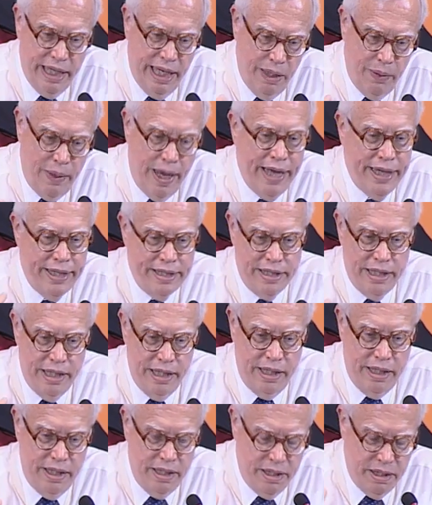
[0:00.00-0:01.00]
how I
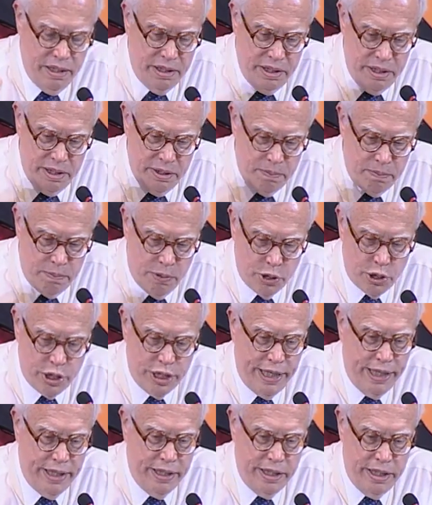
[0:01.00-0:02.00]
see uh,
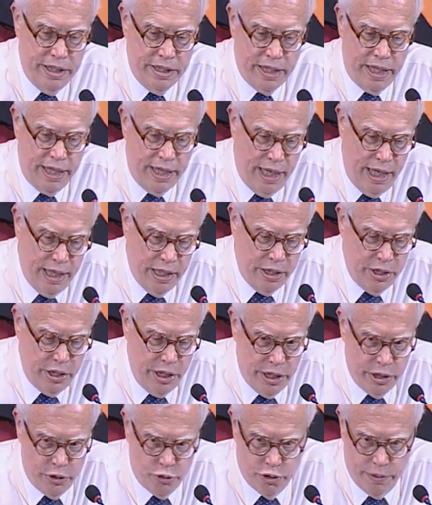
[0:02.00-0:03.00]
personality psychology
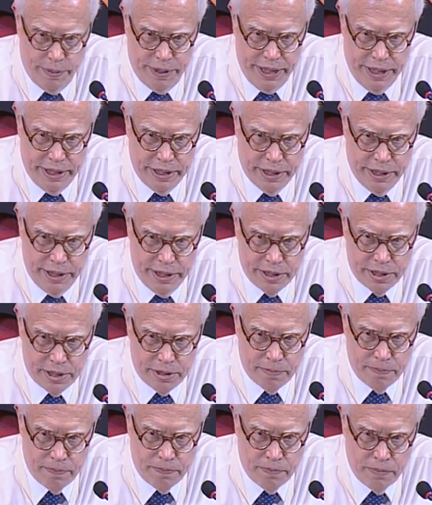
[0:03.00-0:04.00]
contributing to this.
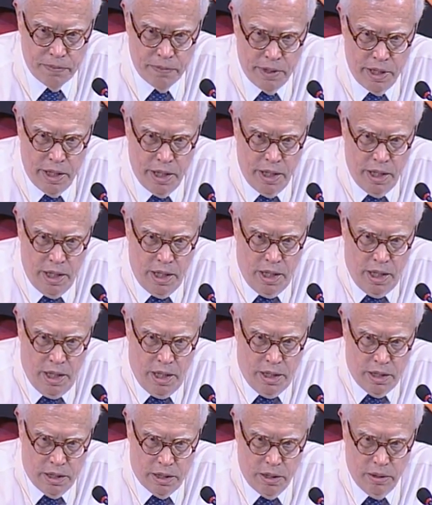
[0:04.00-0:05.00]

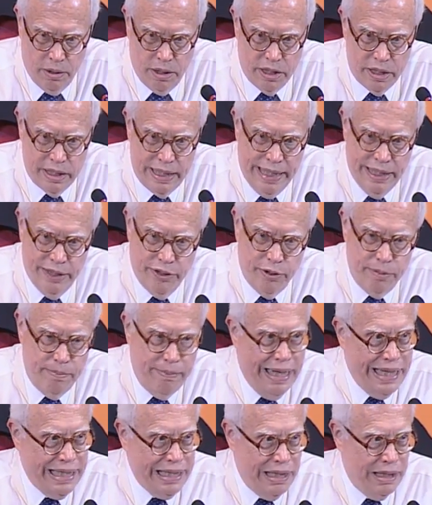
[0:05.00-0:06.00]
So the standard
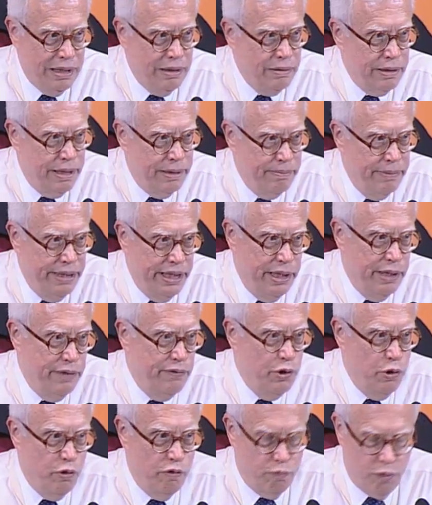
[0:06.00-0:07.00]
model that many
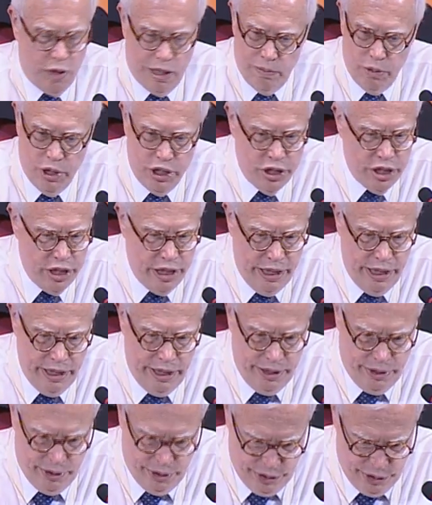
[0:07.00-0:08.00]
of you have probably
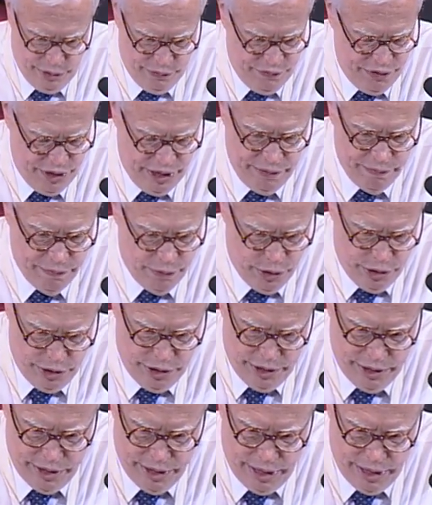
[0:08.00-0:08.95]
seen or you've seen versions